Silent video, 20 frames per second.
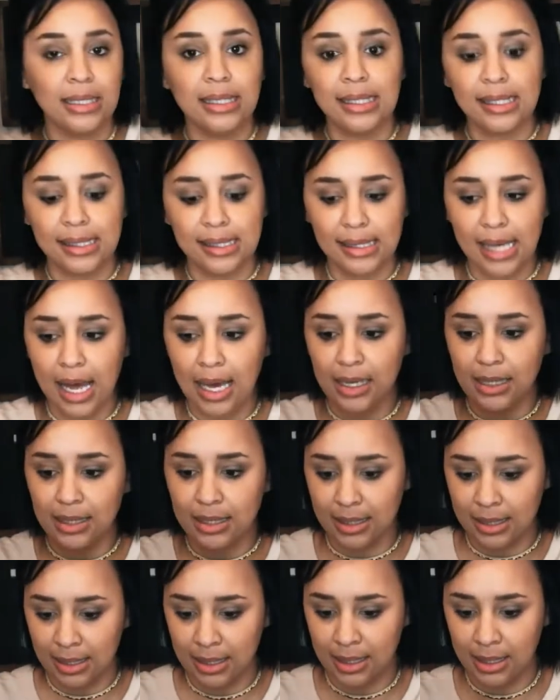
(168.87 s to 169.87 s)
set
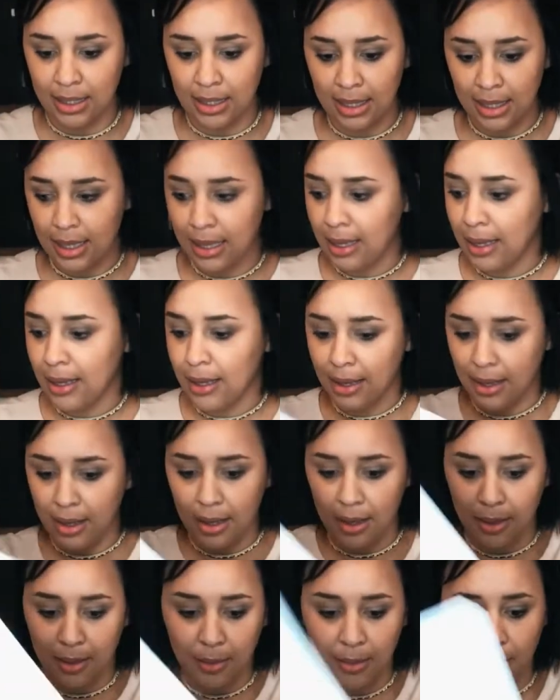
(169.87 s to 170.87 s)

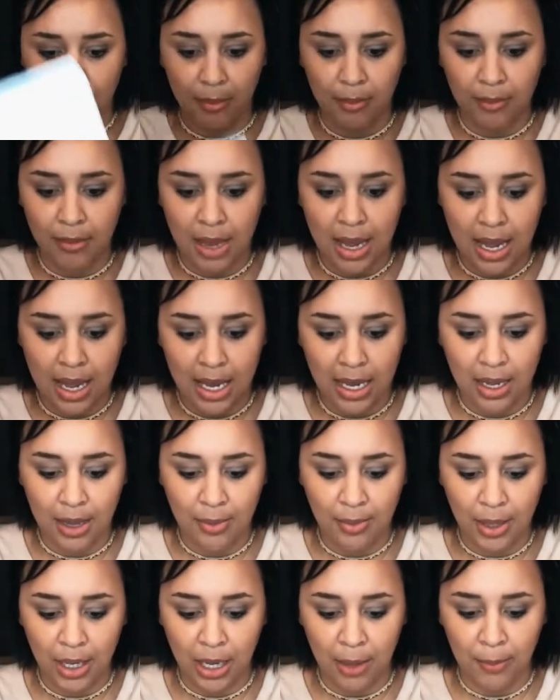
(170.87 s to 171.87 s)
my
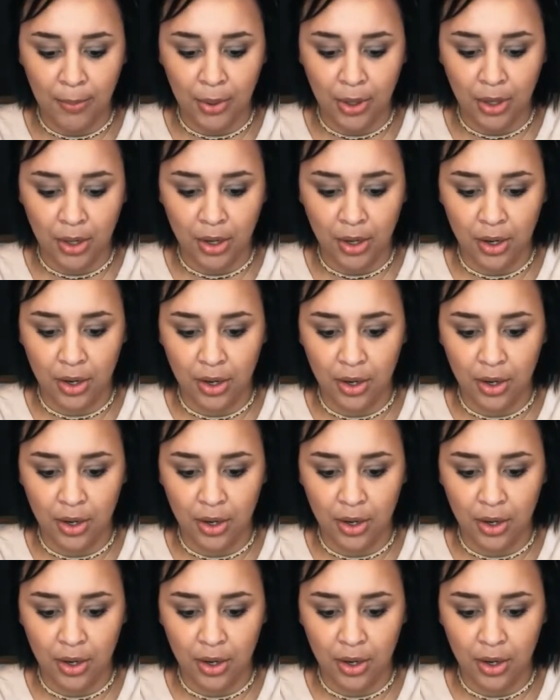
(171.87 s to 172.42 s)
paper